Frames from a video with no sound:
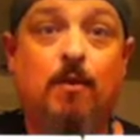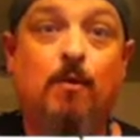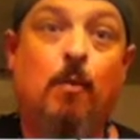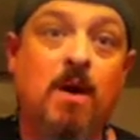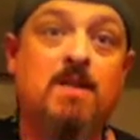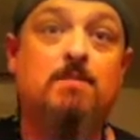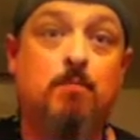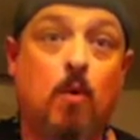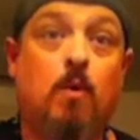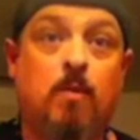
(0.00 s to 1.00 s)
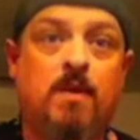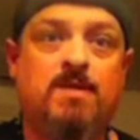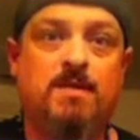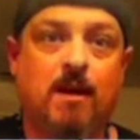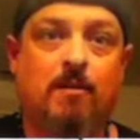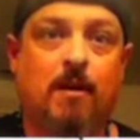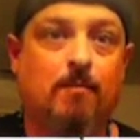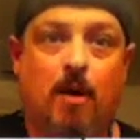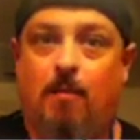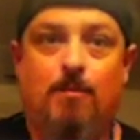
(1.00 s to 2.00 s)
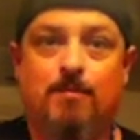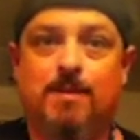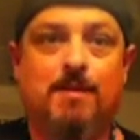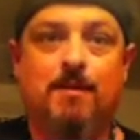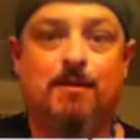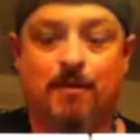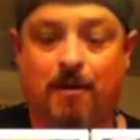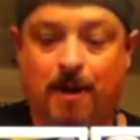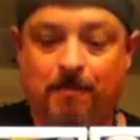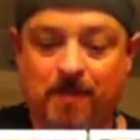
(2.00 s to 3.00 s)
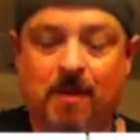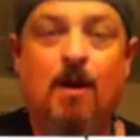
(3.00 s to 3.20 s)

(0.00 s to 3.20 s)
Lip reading: who was born with a stuttering problem, believe it or not,